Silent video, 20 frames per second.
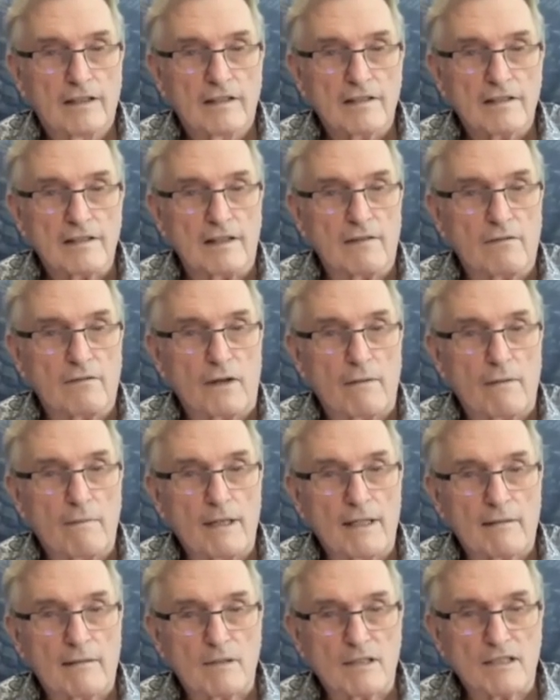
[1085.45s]
See, if I
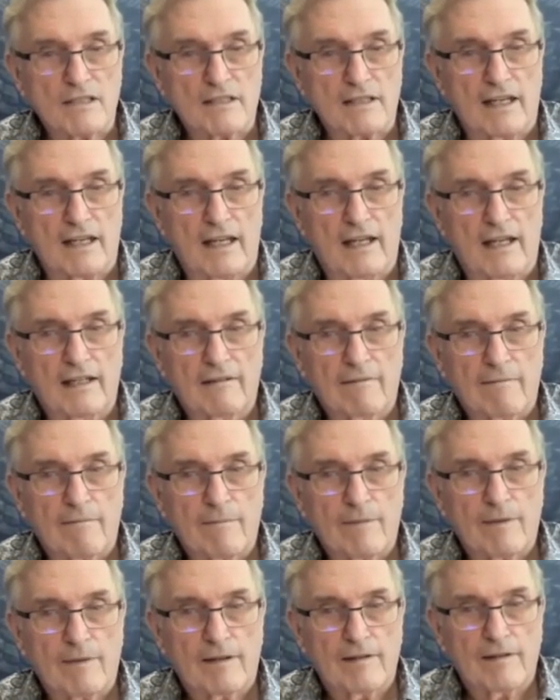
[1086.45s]
make a mistake,
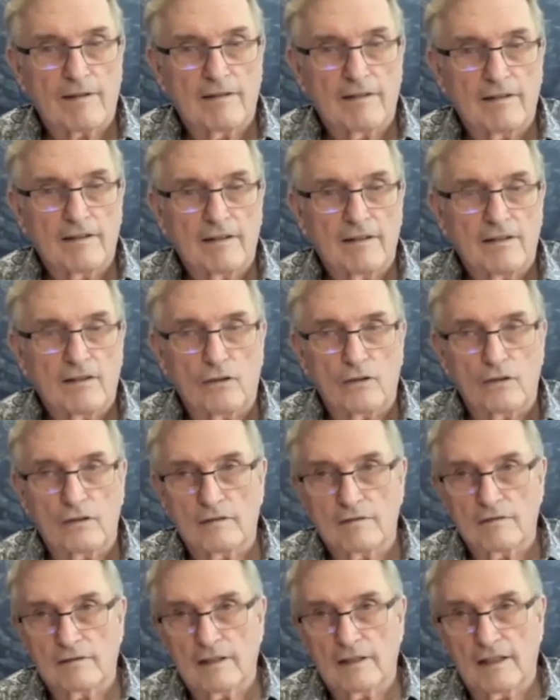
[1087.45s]

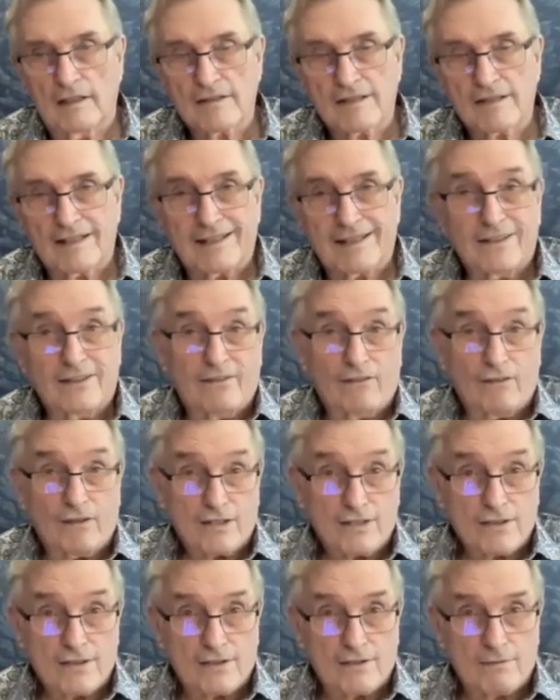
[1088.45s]
or it's like I don't even
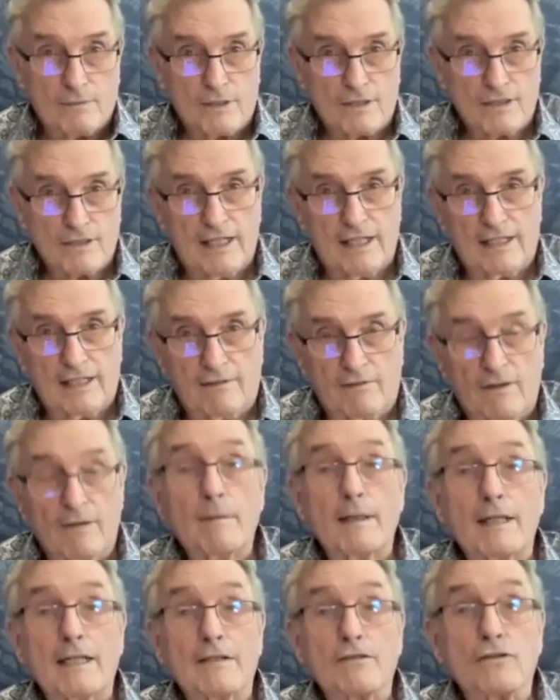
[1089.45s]
consider it a mistake. If I
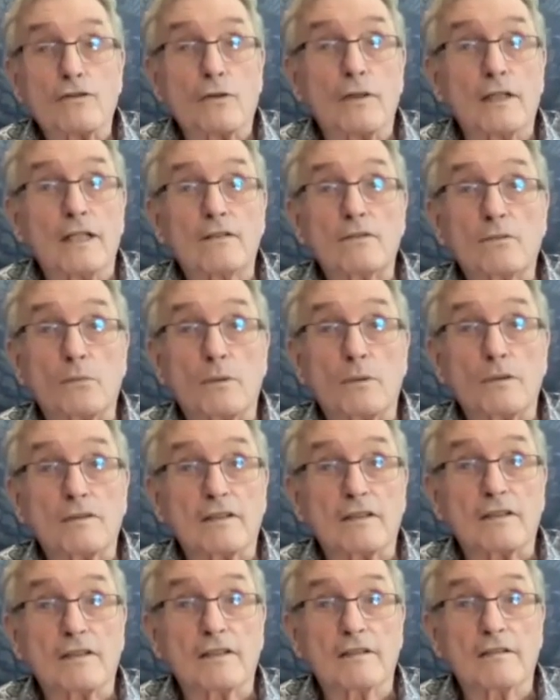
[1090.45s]
make a choice, what's
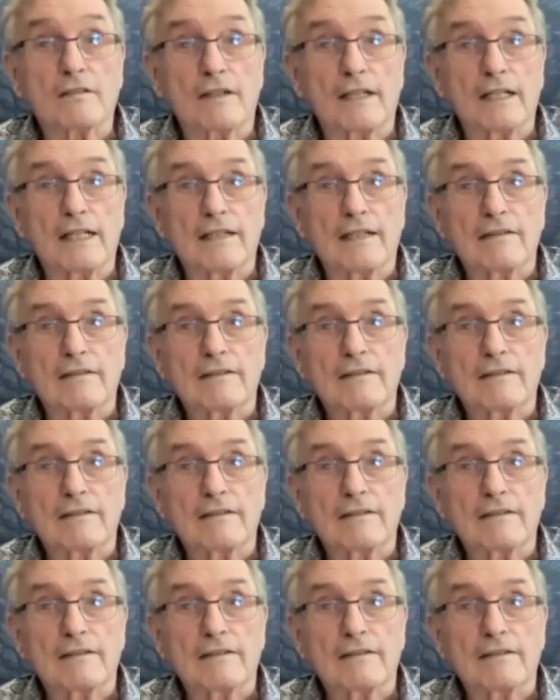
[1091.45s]
it going to create?